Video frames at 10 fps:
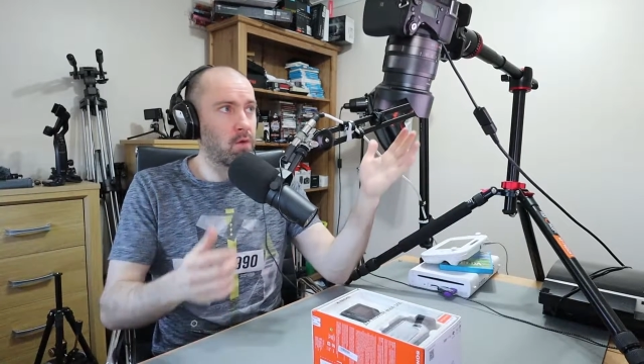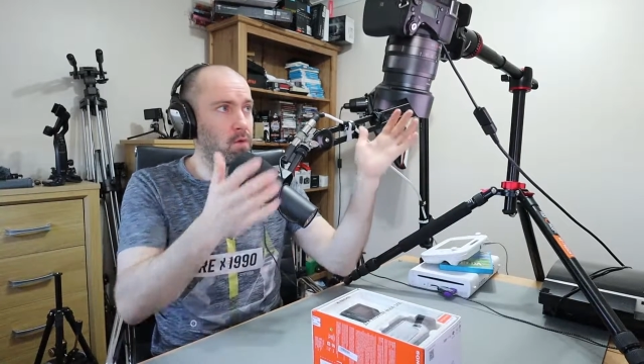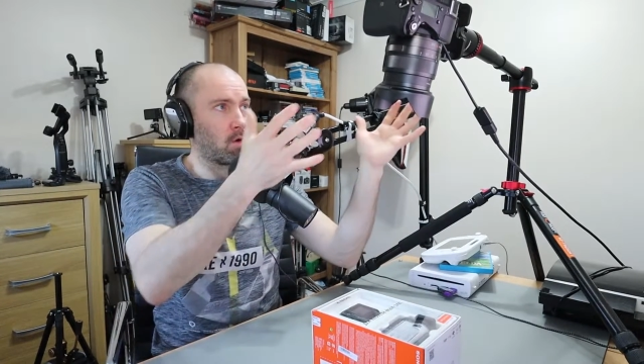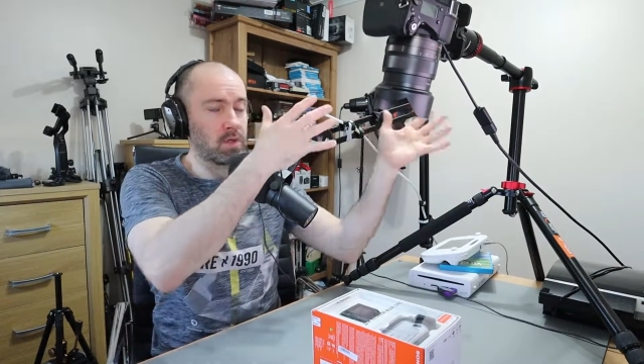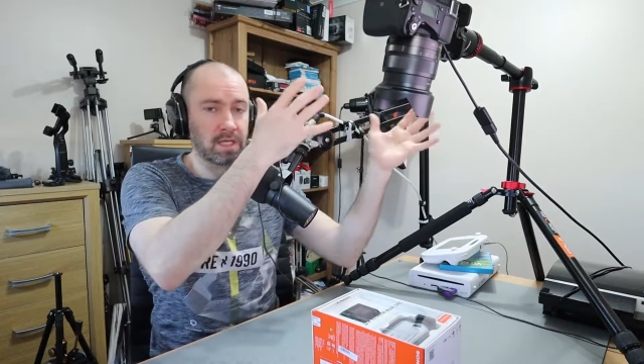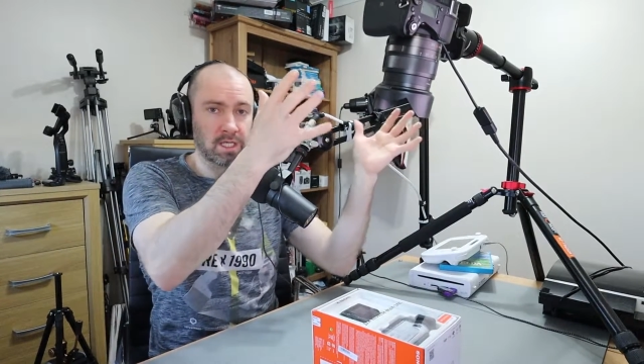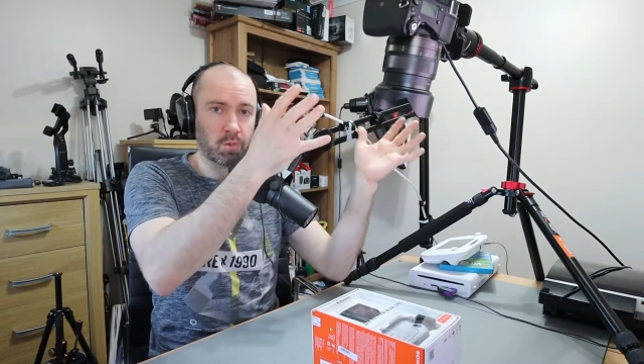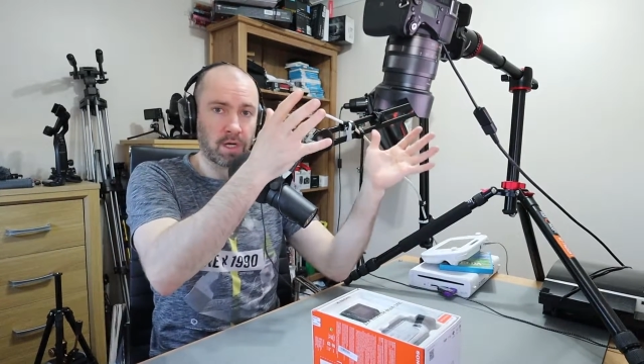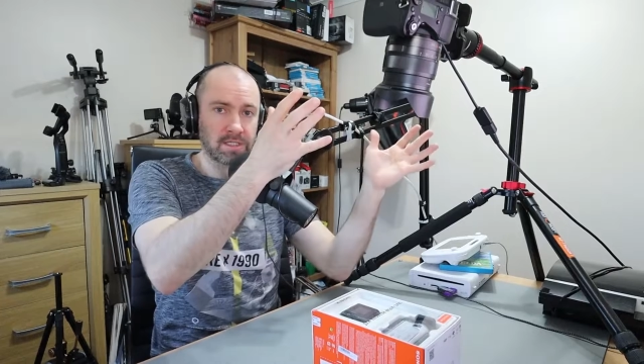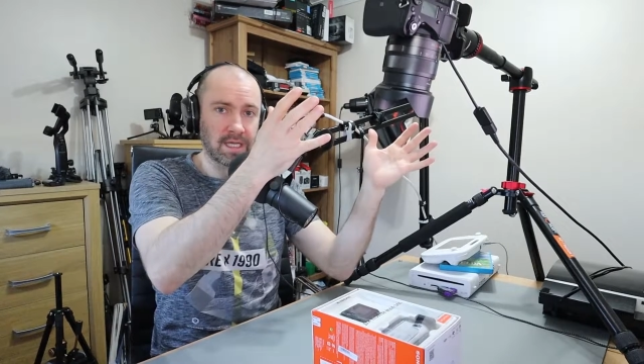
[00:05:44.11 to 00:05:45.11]
all of this works
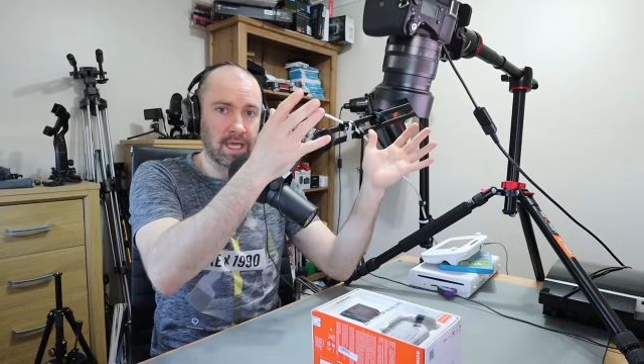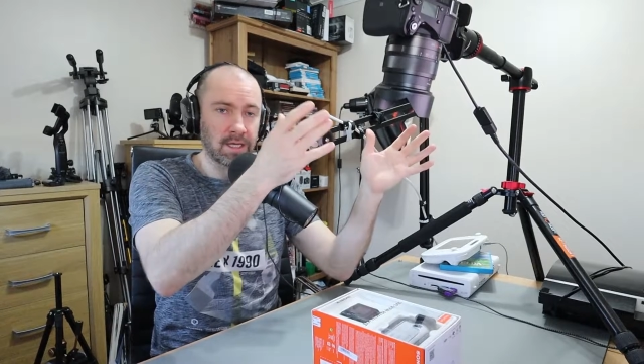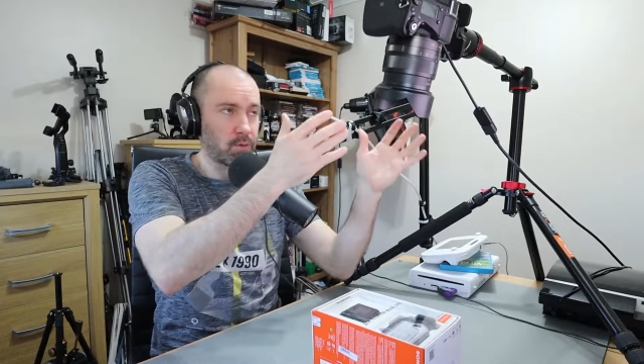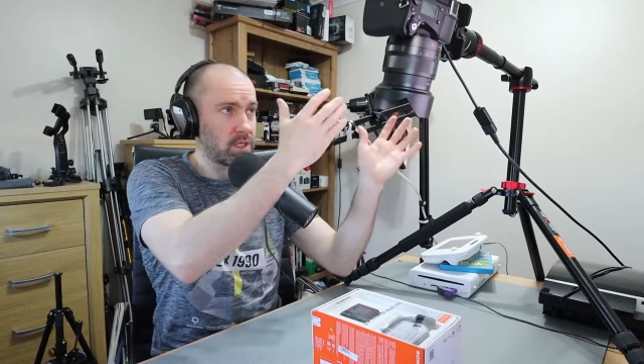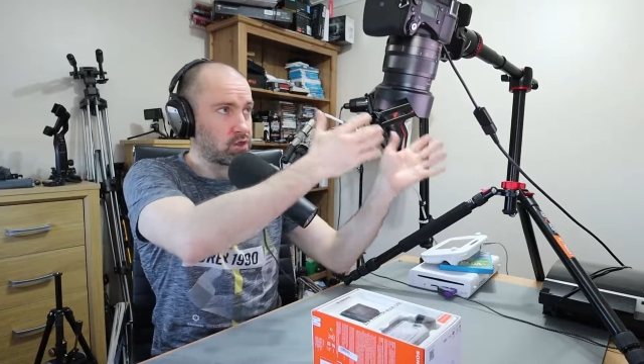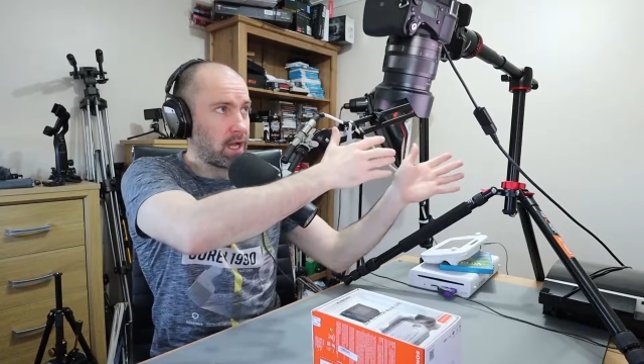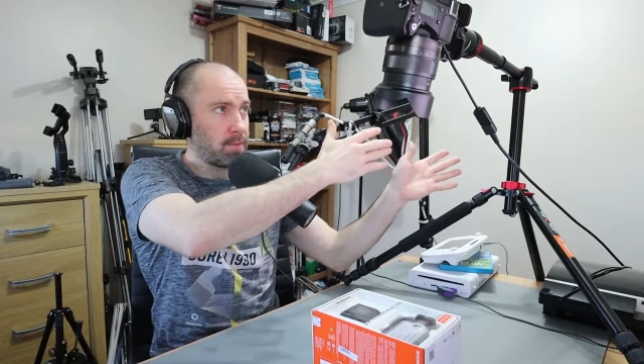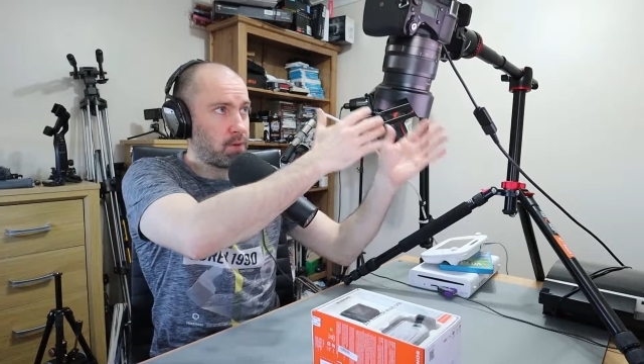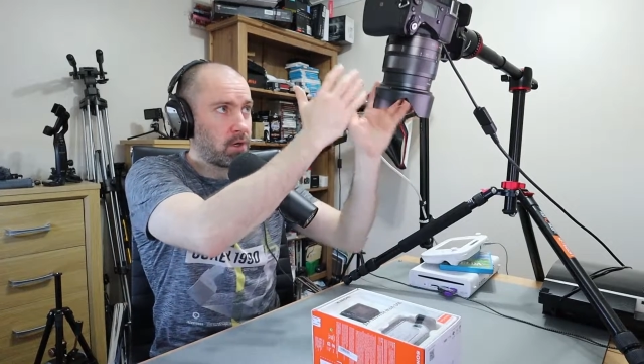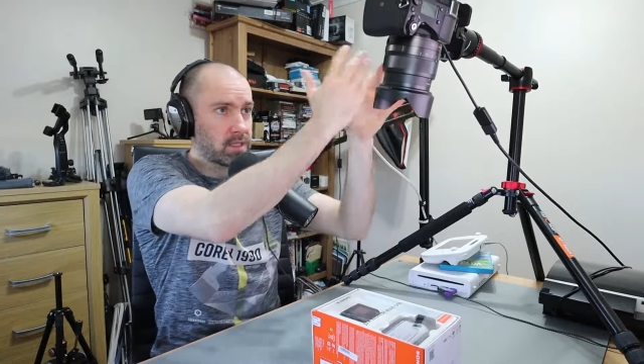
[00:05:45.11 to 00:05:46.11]
together with the
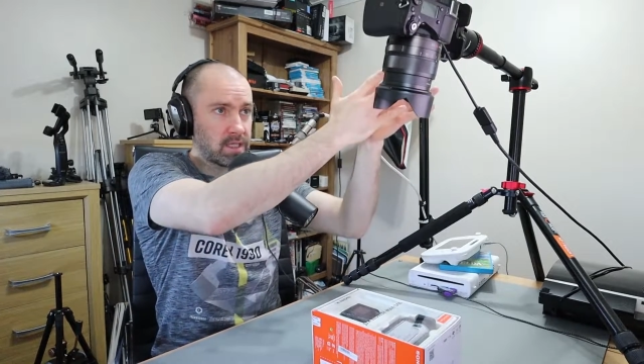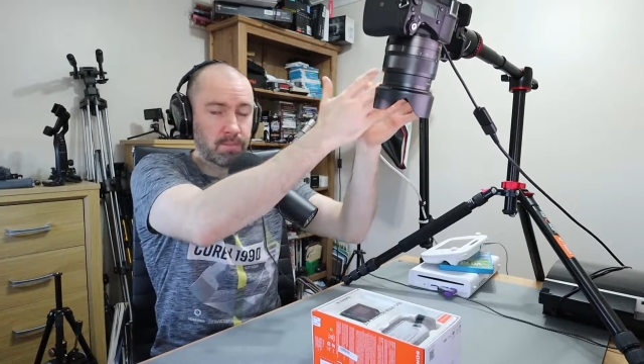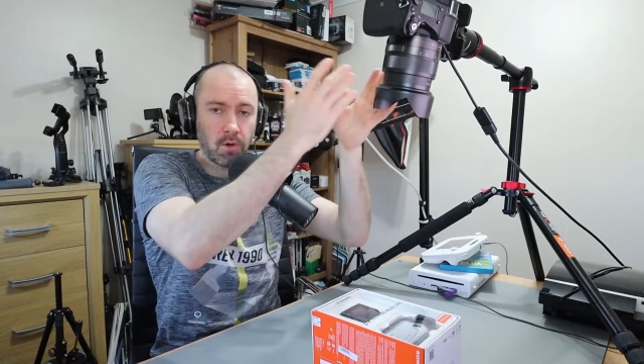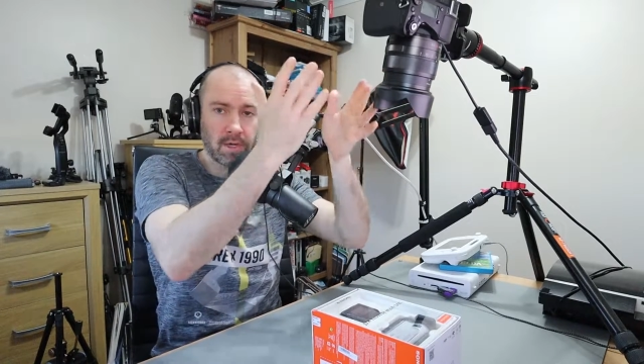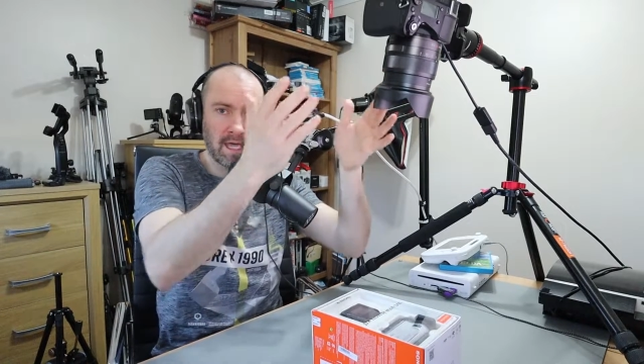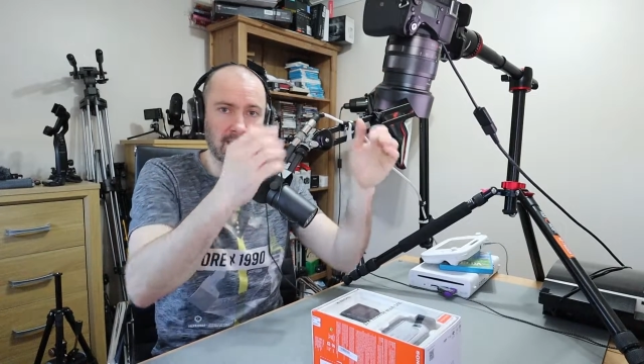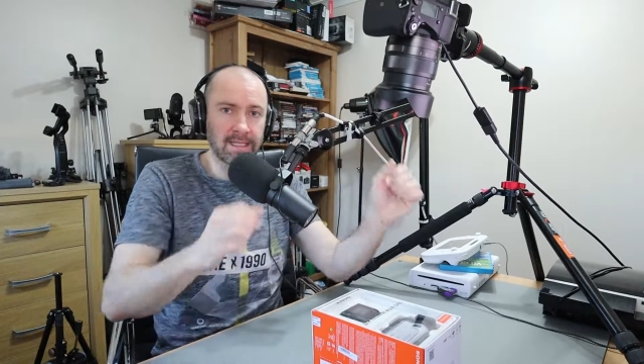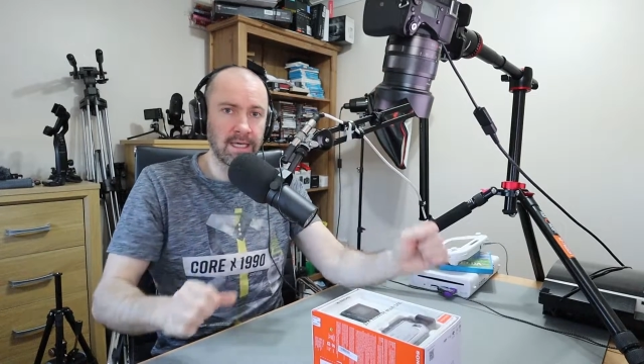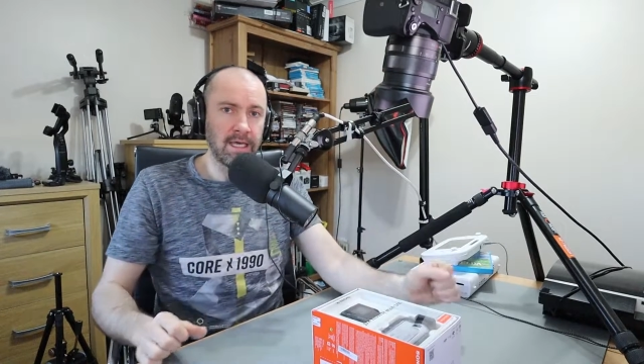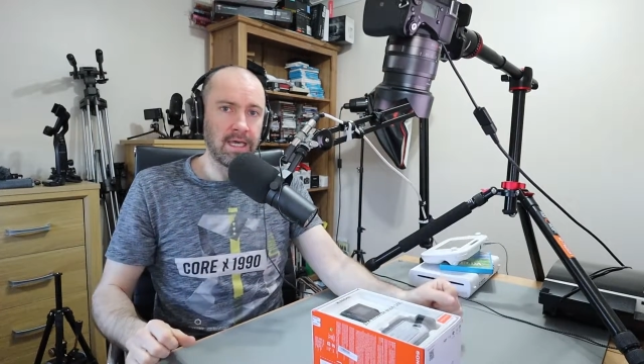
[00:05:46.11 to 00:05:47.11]
tripod and the ball head
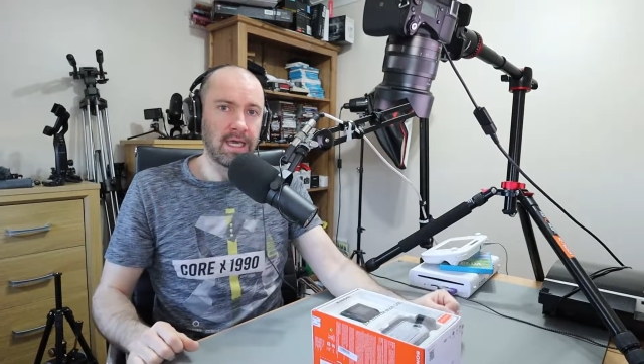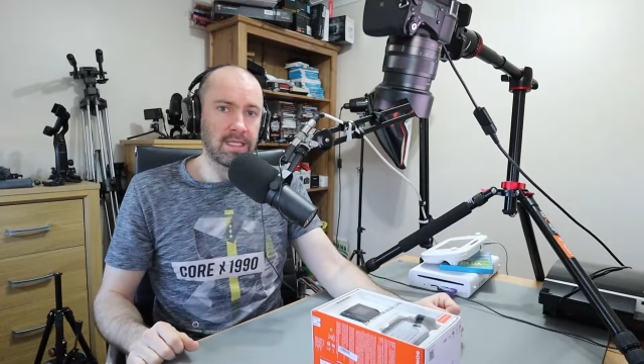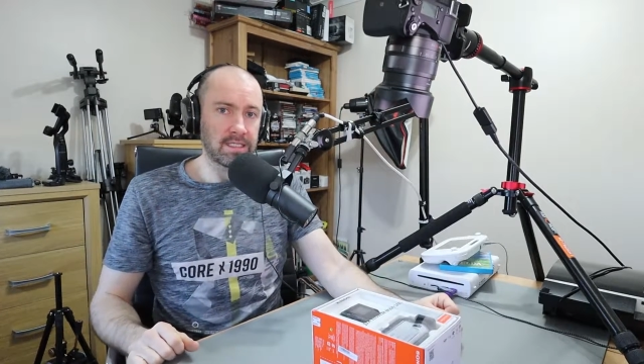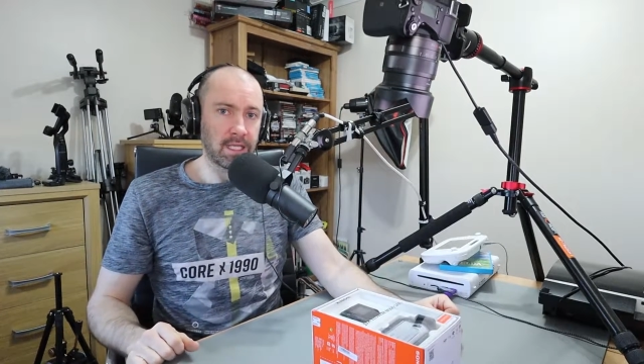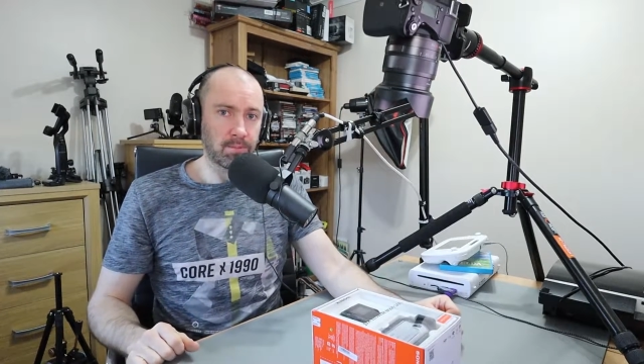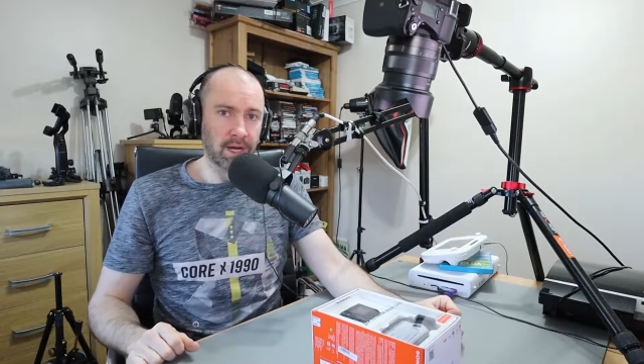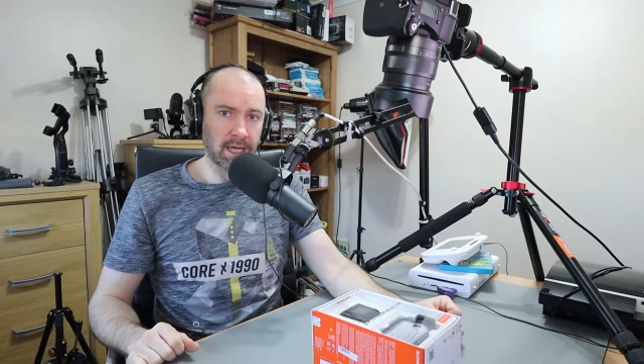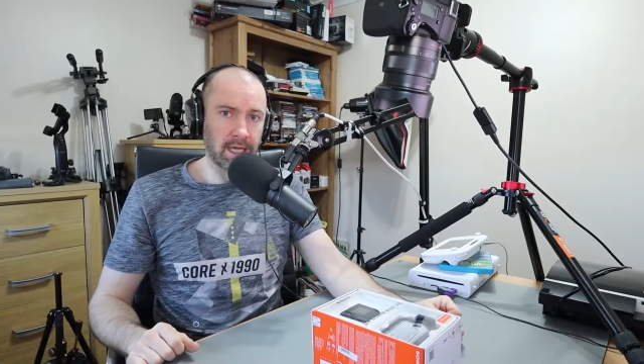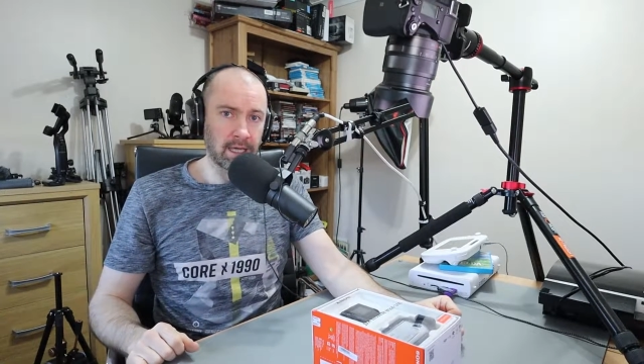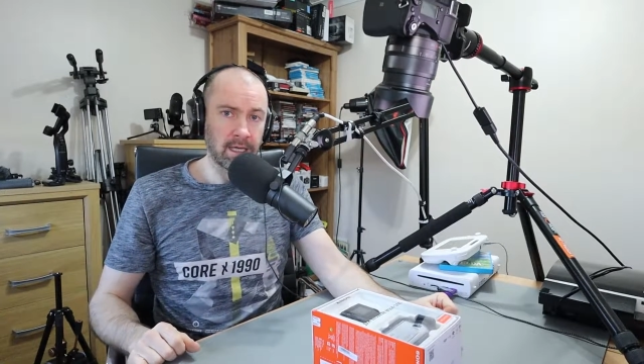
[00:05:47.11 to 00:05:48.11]
and the Z bracket.